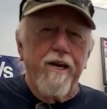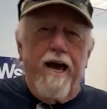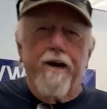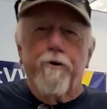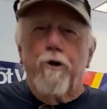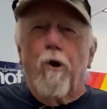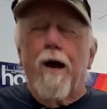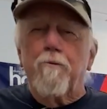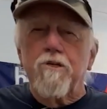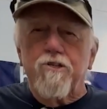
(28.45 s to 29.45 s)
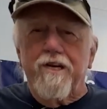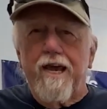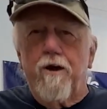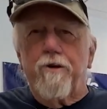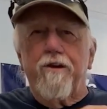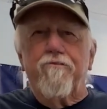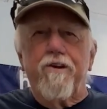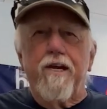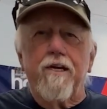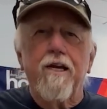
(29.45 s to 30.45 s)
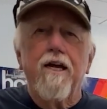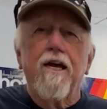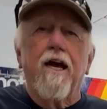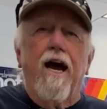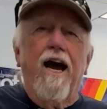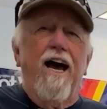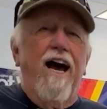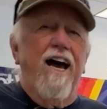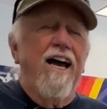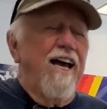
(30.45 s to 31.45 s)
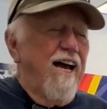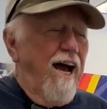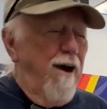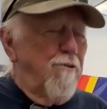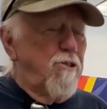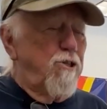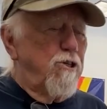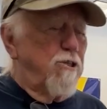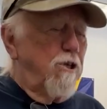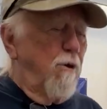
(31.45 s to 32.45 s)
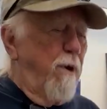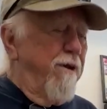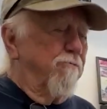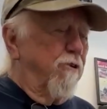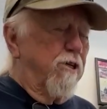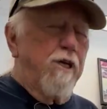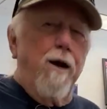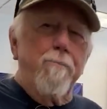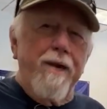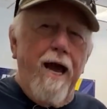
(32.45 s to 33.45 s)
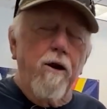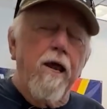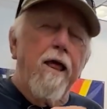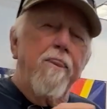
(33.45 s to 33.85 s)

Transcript: I don't know, I wasn't counting feet. I was just waiting for it to come down.